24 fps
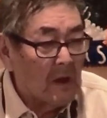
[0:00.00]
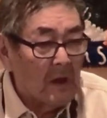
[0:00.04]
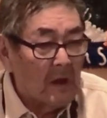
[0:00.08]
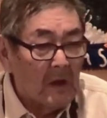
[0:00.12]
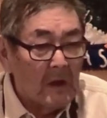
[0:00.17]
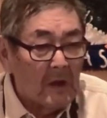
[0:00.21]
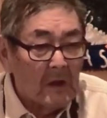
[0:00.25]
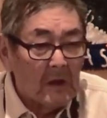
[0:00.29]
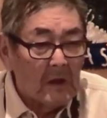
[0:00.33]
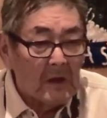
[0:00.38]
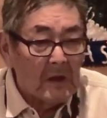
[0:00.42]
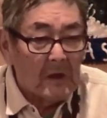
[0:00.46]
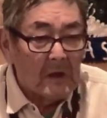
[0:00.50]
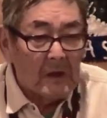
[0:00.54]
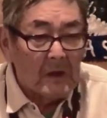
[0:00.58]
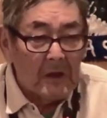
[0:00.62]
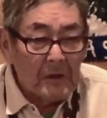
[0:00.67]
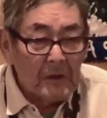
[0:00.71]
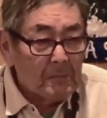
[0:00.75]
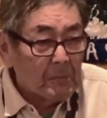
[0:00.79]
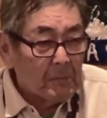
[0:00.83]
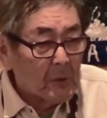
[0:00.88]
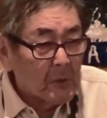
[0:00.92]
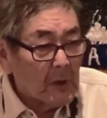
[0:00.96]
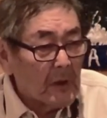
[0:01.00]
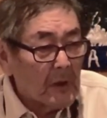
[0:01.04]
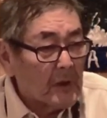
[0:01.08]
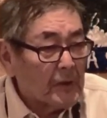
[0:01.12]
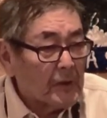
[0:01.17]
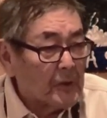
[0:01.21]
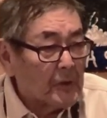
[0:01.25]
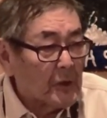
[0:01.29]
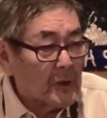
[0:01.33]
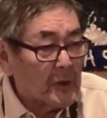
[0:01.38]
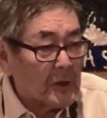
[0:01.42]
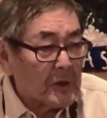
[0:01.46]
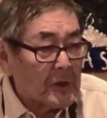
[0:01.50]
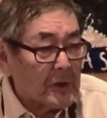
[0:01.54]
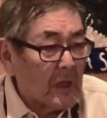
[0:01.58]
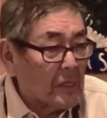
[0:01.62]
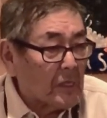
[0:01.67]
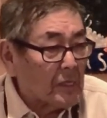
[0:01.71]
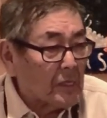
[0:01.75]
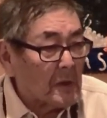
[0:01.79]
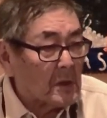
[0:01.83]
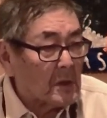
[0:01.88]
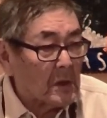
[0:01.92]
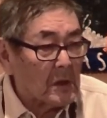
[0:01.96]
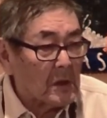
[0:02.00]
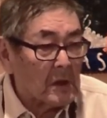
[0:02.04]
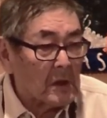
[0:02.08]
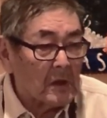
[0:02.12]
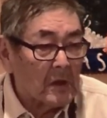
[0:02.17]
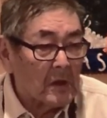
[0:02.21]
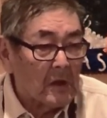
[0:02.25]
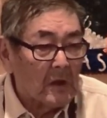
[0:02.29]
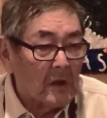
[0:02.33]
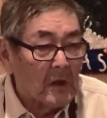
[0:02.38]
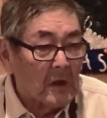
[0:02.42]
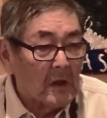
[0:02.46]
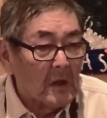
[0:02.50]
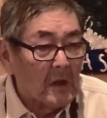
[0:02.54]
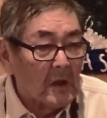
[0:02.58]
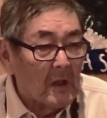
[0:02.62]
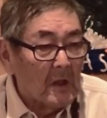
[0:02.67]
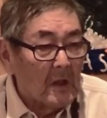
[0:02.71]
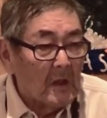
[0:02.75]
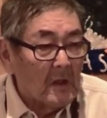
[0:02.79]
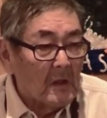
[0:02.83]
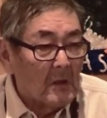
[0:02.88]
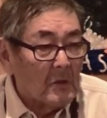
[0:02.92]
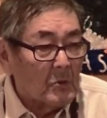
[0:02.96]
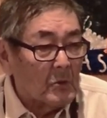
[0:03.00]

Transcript: Let's put it together where